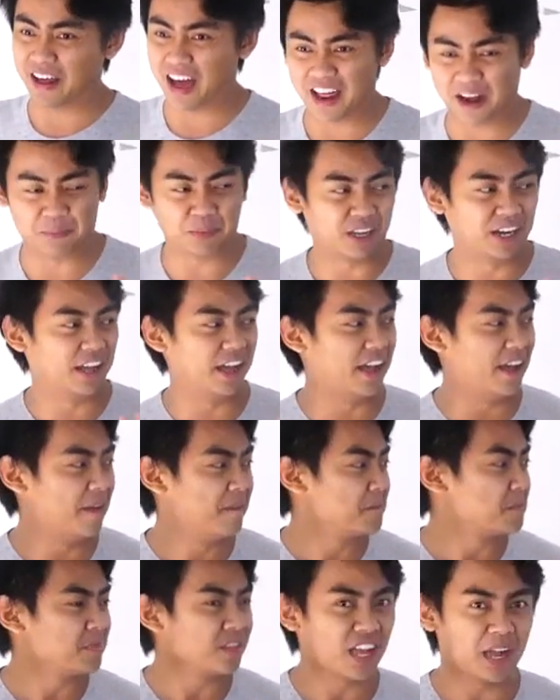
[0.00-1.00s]

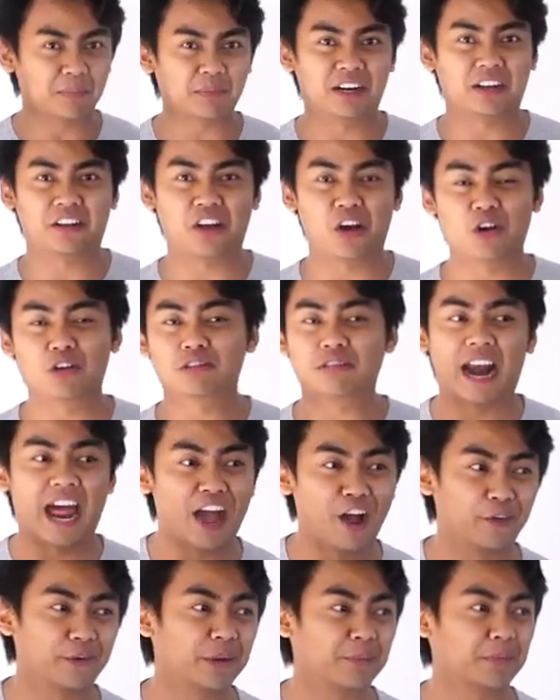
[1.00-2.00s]
I'm gonna go
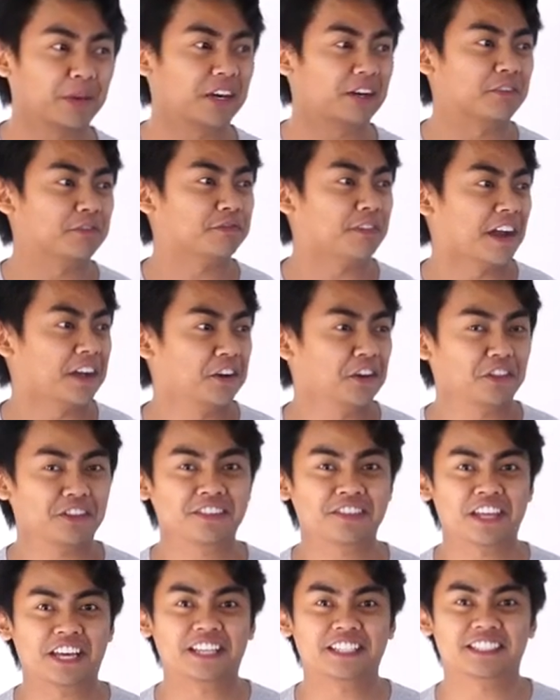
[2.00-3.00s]
around, I'm gonna find other
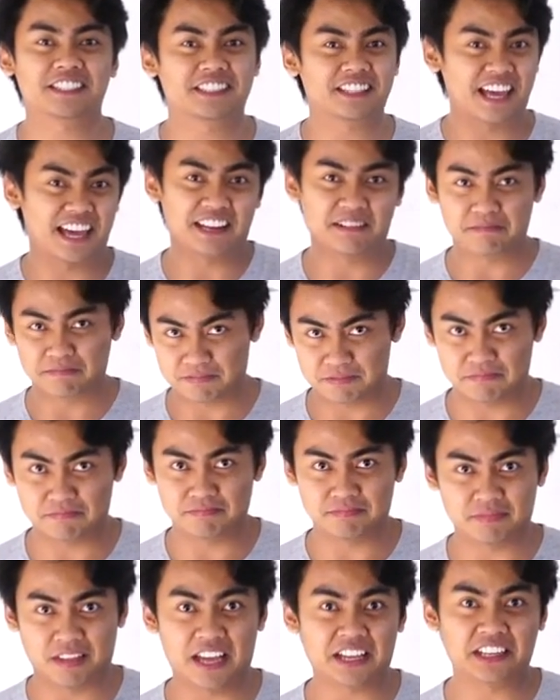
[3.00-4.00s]
things that
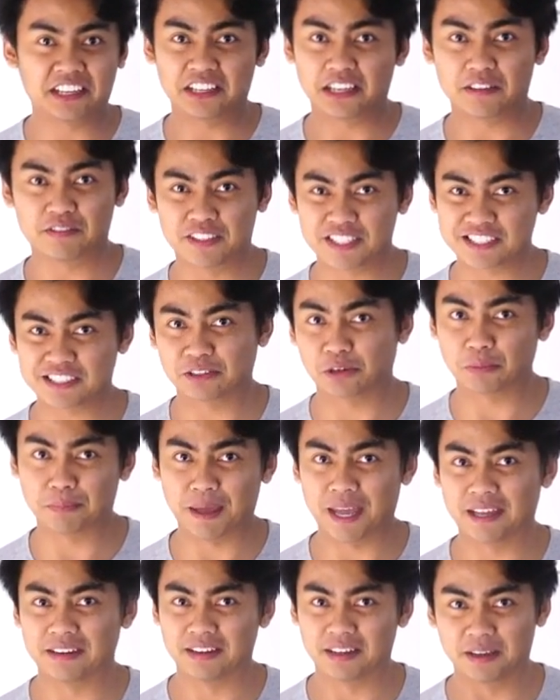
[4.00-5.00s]
I can give this little
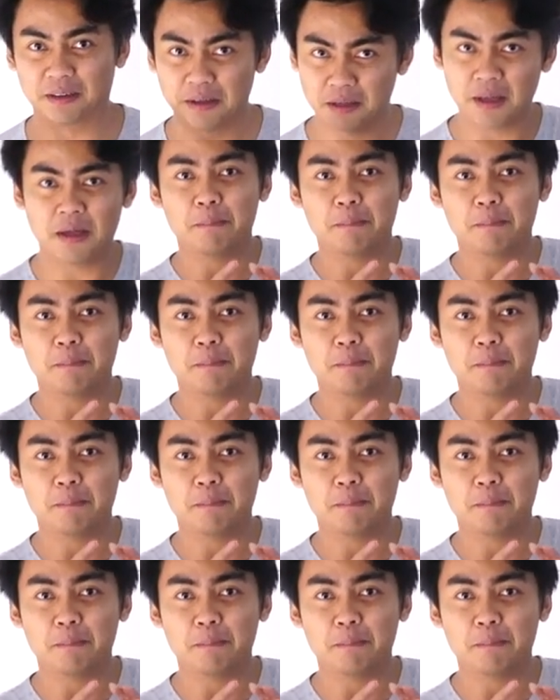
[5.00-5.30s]
panda.